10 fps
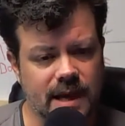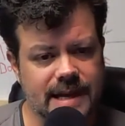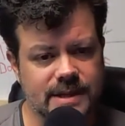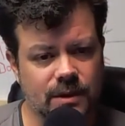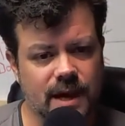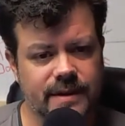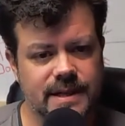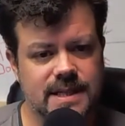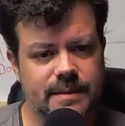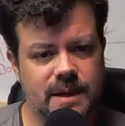and start
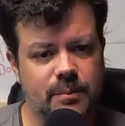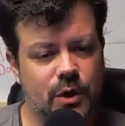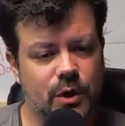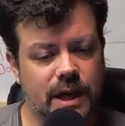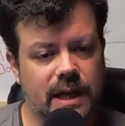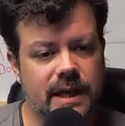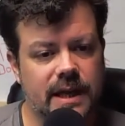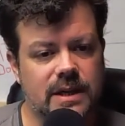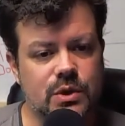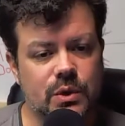having some input
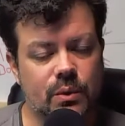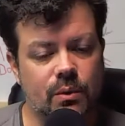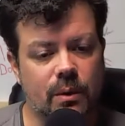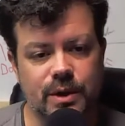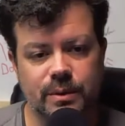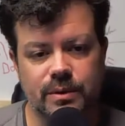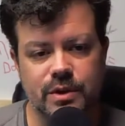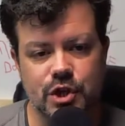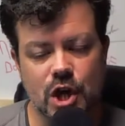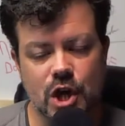into what we do on
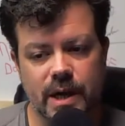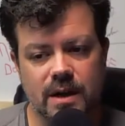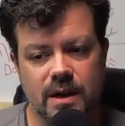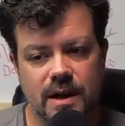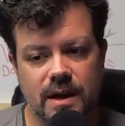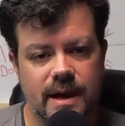the show here,